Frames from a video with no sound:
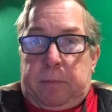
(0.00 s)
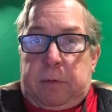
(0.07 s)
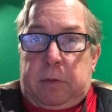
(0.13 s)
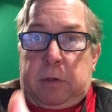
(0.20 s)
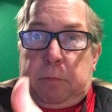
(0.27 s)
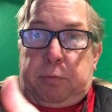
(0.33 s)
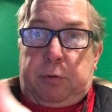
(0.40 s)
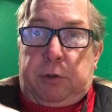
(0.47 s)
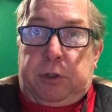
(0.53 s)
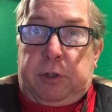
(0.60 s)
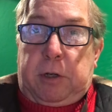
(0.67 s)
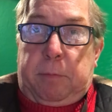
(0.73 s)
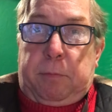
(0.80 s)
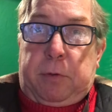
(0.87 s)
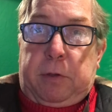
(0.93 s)
to push
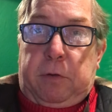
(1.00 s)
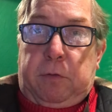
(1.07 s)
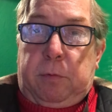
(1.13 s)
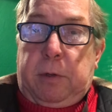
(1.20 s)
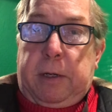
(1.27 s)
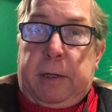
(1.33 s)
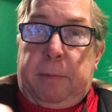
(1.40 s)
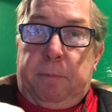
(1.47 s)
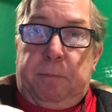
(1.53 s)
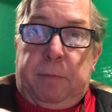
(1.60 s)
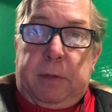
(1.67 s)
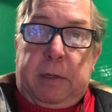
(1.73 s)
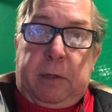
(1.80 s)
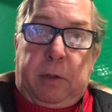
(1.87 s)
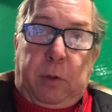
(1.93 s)
up this way
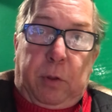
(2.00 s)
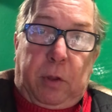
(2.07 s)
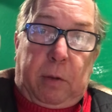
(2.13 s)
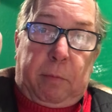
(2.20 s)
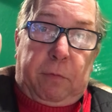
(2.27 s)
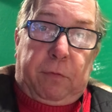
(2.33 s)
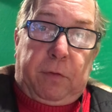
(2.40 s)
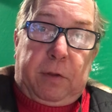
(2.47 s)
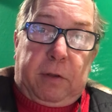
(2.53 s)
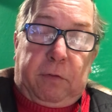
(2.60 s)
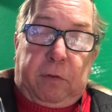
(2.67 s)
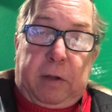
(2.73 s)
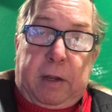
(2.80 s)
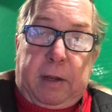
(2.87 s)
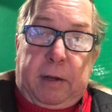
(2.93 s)
and the thumb of
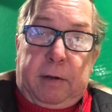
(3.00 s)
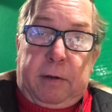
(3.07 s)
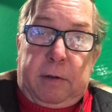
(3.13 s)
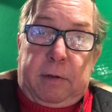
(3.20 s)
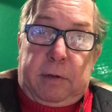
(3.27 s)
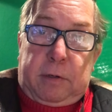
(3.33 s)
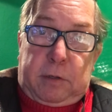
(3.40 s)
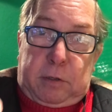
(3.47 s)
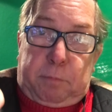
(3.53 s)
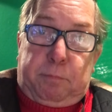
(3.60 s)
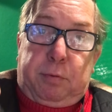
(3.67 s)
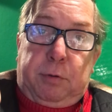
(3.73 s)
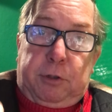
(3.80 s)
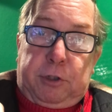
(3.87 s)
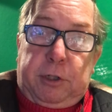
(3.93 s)
this hand to
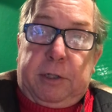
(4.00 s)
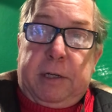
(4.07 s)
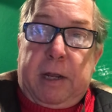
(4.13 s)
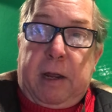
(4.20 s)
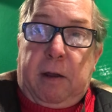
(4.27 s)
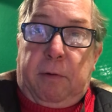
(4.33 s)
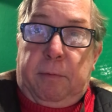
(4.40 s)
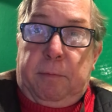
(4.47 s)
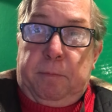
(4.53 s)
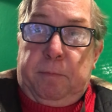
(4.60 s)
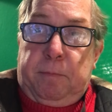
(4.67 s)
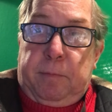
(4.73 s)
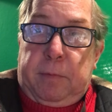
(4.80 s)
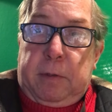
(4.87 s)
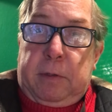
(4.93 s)
push it down.
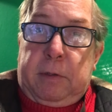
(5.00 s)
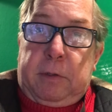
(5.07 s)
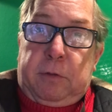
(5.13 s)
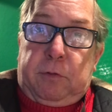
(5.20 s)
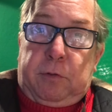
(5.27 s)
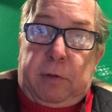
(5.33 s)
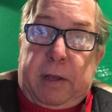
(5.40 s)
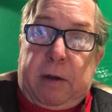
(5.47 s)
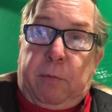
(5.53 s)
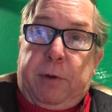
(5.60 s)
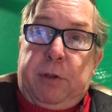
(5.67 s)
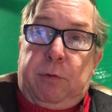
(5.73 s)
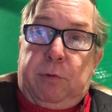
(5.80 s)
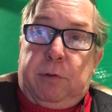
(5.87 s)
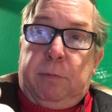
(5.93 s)
So that way
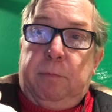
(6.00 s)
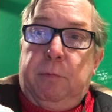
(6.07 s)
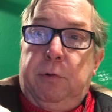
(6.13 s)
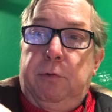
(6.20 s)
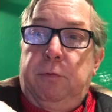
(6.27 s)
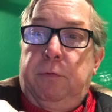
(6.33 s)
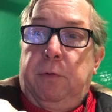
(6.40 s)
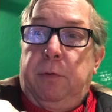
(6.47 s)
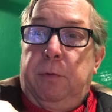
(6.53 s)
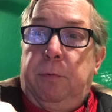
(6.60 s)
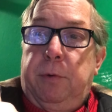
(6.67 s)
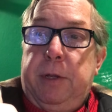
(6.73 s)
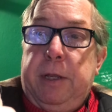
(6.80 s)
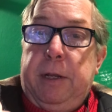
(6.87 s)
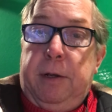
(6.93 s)
you could maneuver the
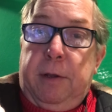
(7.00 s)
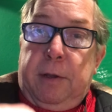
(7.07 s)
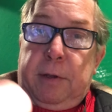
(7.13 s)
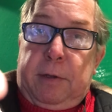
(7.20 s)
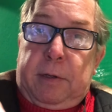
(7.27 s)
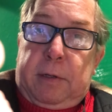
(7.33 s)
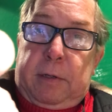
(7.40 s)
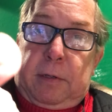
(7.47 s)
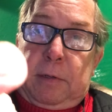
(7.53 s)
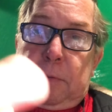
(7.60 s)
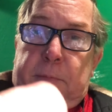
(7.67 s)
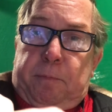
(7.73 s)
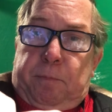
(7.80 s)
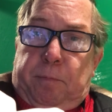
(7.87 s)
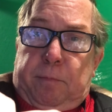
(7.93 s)
reed.
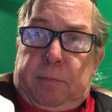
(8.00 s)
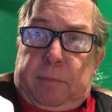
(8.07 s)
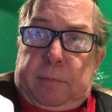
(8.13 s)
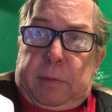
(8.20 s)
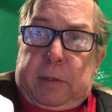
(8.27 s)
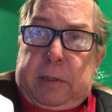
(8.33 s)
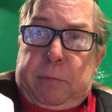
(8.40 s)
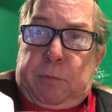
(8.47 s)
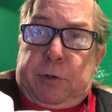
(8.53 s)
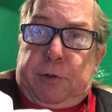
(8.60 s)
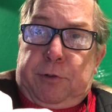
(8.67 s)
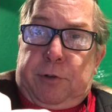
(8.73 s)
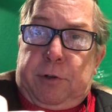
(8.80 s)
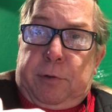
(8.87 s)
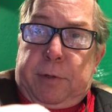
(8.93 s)
And when you're
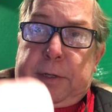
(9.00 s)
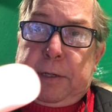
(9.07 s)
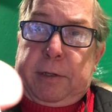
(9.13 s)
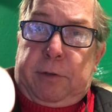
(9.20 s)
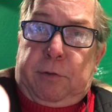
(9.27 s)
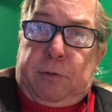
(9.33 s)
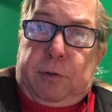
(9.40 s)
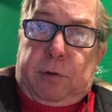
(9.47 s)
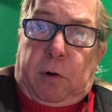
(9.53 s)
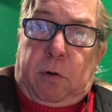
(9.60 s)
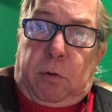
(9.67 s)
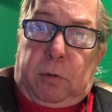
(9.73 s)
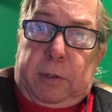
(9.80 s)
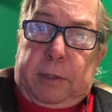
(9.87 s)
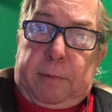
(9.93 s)
doing it, you could
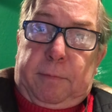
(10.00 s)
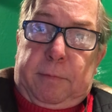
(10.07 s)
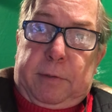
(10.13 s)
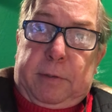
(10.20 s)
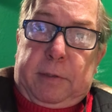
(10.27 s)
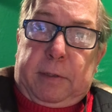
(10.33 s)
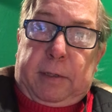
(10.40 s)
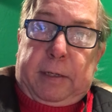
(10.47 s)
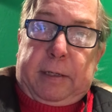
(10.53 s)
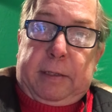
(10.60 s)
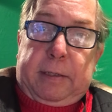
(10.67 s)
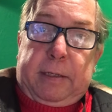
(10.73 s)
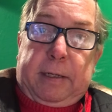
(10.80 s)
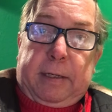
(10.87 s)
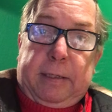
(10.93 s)
hold it like
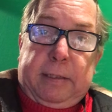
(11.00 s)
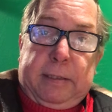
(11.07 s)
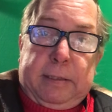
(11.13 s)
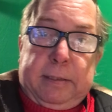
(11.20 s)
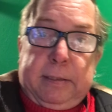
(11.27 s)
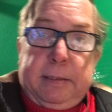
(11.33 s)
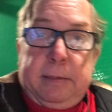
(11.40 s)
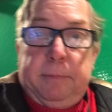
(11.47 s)
this